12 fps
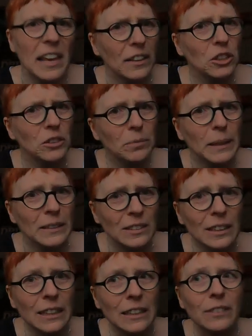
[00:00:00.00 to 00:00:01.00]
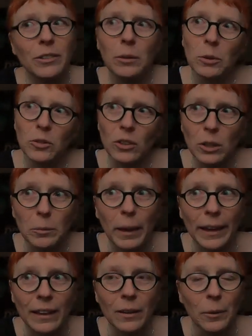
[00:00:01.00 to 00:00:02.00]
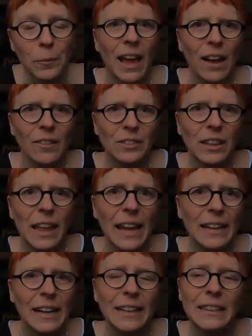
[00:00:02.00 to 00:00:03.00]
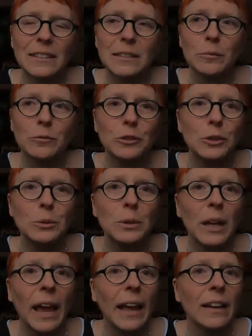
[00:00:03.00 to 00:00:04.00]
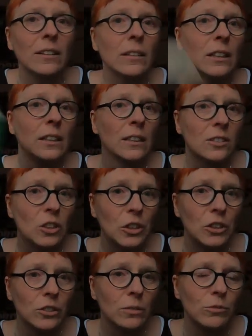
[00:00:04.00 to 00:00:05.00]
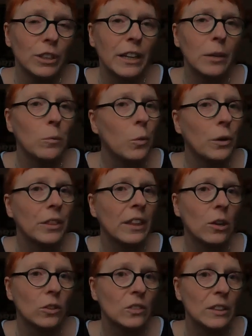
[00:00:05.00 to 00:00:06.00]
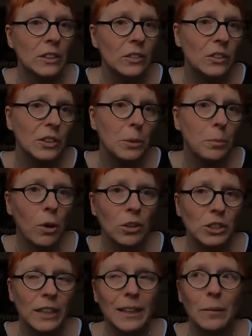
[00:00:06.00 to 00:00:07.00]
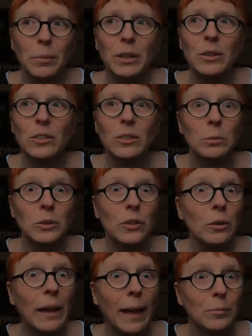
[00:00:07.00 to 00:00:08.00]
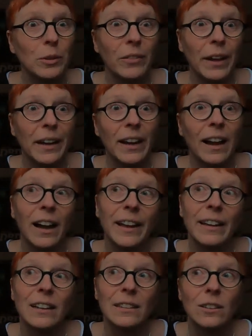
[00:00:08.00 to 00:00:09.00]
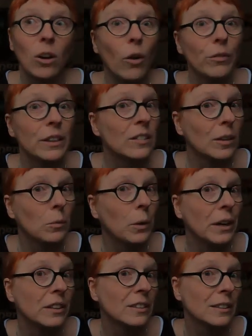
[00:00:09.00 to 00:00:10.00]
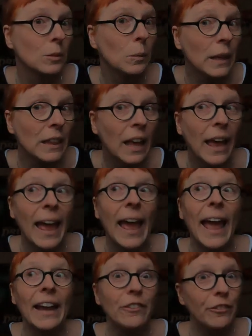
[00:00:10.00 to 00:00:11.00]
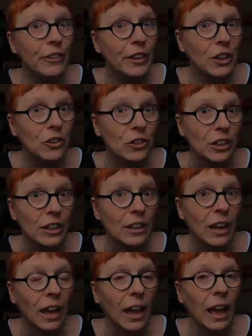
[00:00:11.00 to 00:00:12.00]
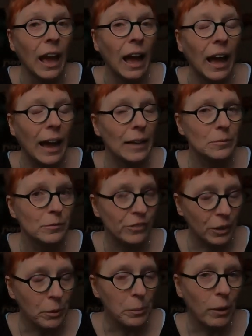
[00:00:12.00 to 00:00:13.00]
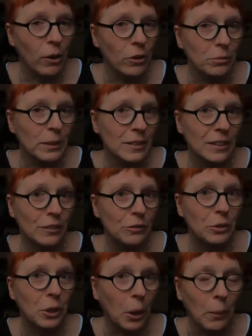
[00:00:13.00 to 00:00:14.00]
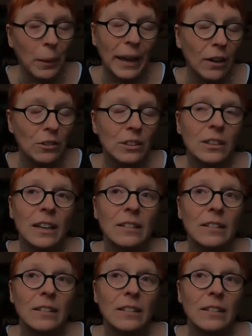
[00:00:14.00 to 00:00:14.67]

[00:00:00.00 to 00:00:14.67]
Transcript: the edge of my seat if I wasn't on a bike. After that, I got some food and started reading more in the Authenticity Project. And because it was so captivating, I got a coffee somewhere else as well and finished it. I'm very proud of myself for going out